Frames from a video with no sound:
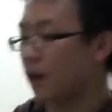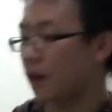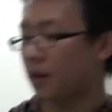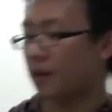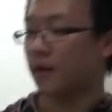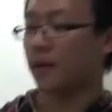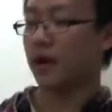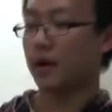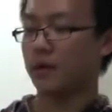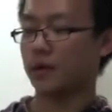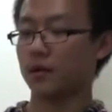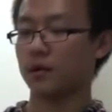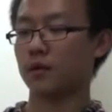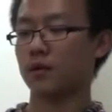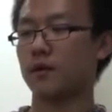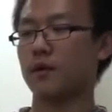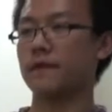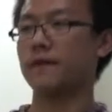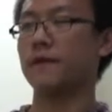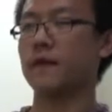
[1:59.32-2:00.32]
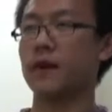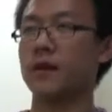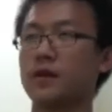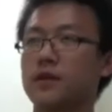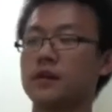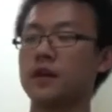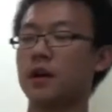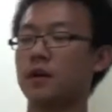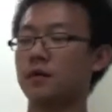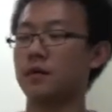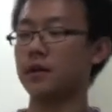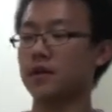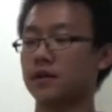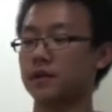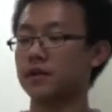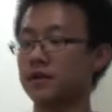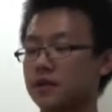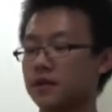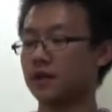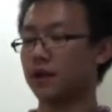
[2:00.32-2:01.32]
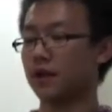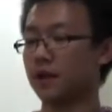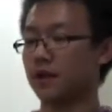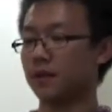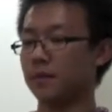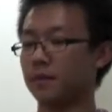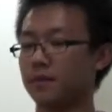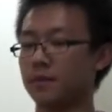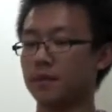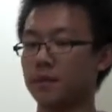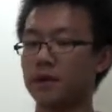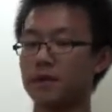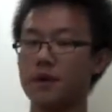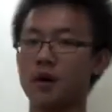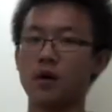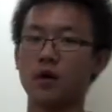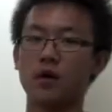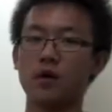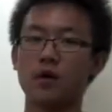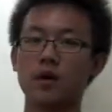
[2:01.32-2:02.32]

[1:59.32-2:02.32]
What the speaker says: My grandfather told me this people